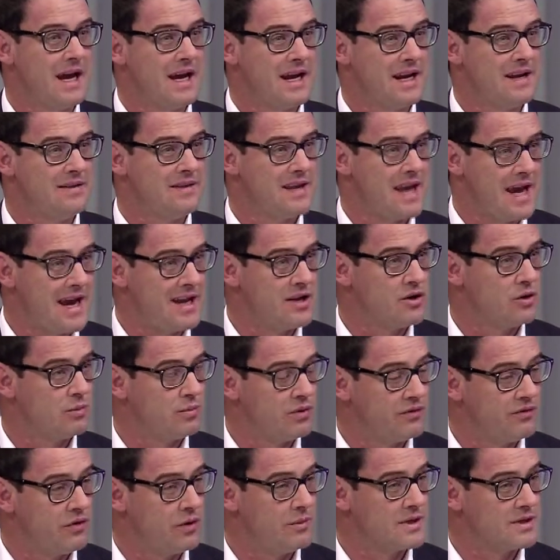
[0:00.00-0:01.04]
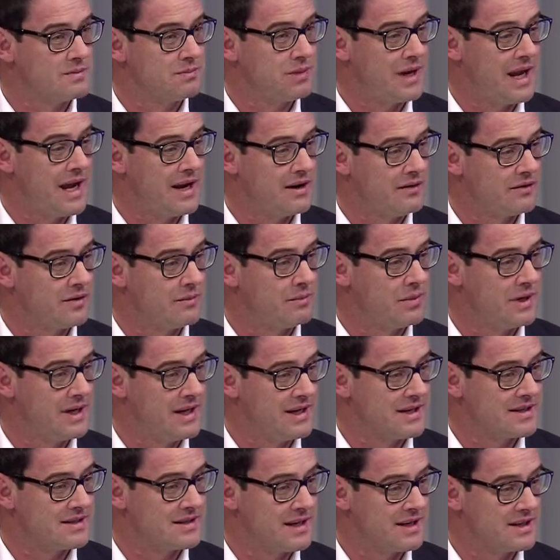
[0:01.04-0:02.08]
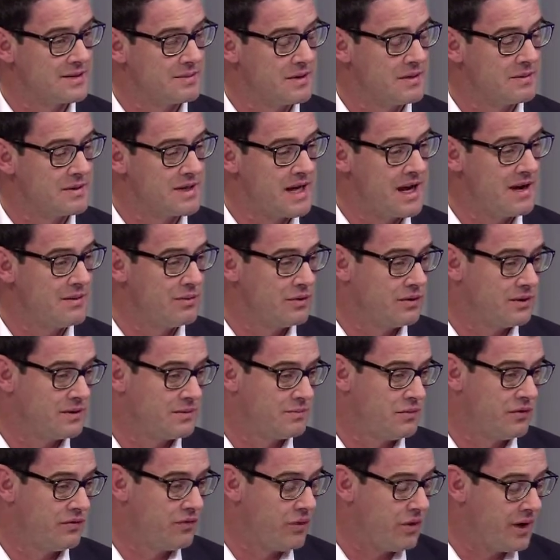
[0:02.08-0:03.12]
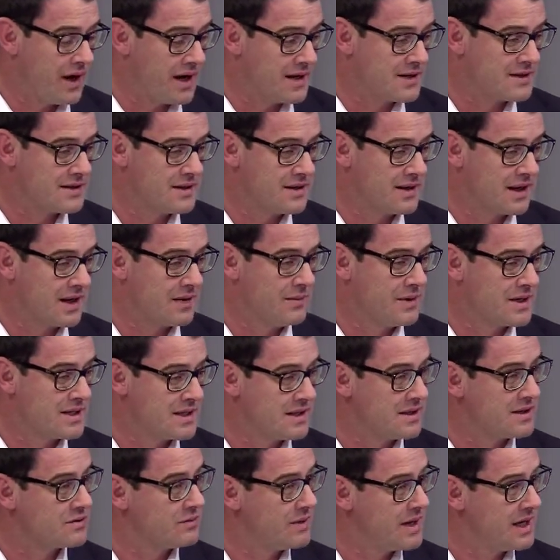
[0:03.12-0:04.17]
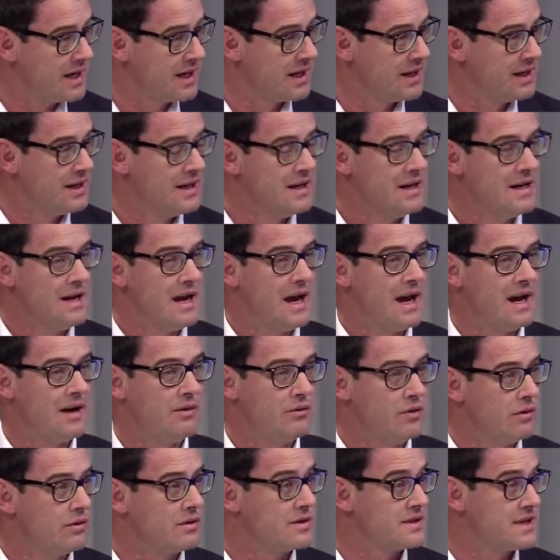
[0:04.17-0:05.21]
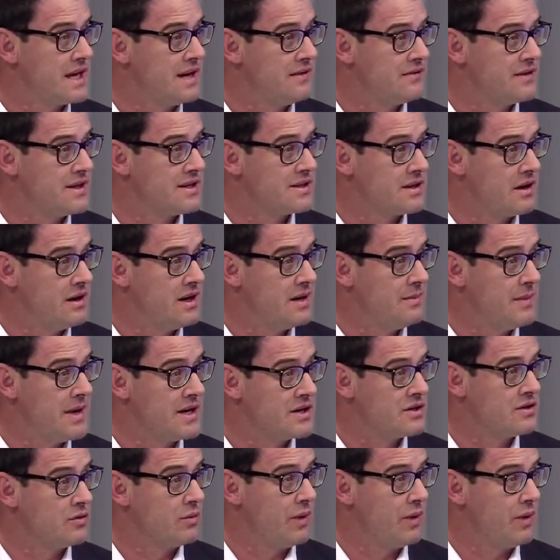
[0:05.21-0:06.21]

in the annual performance plan of the police that has been tabled before us in committee this week, rural safety is only mentioned